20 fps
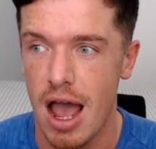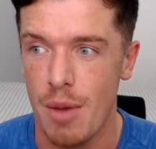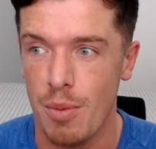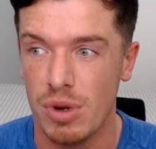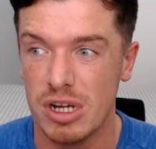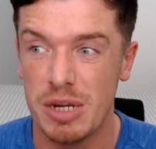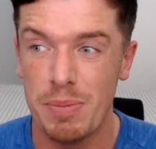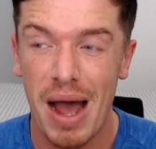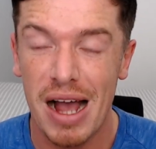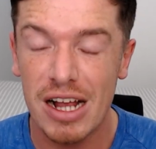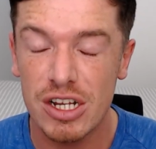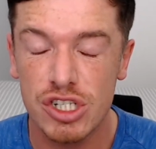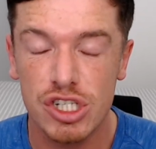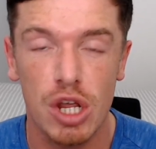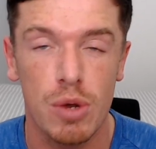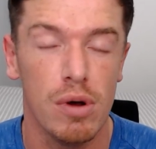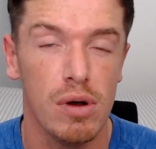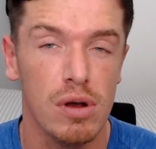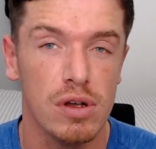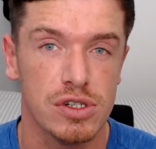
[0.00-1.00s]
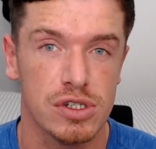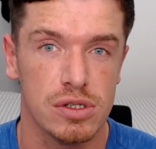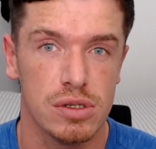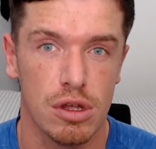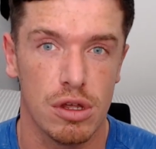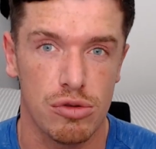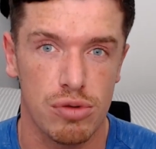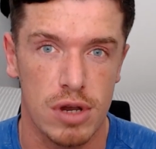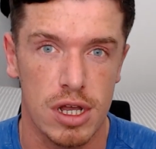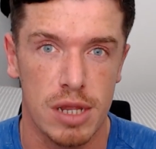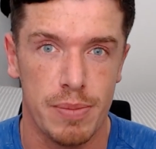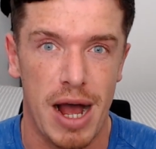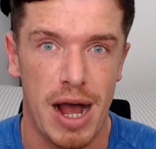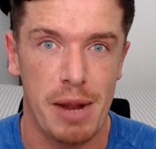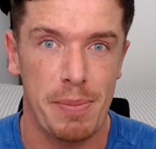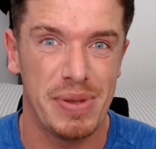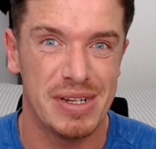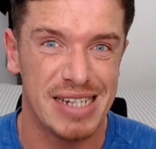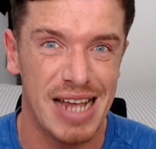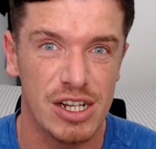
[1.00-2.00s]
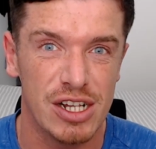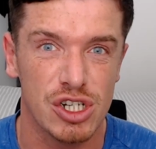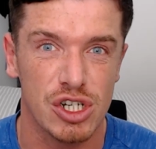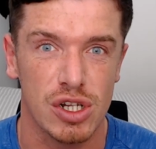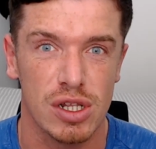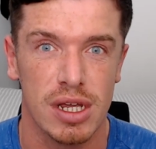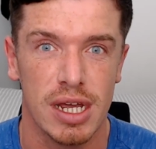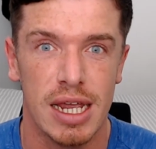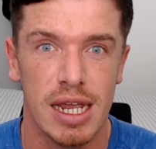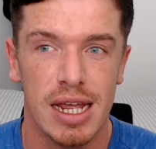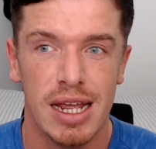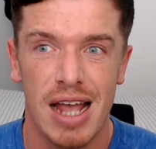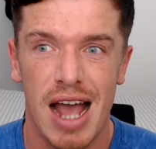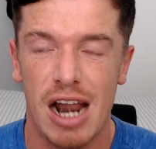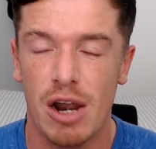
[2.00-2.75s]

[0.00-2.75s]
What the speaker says: Which it might suit us, the 3 at the back, potentially.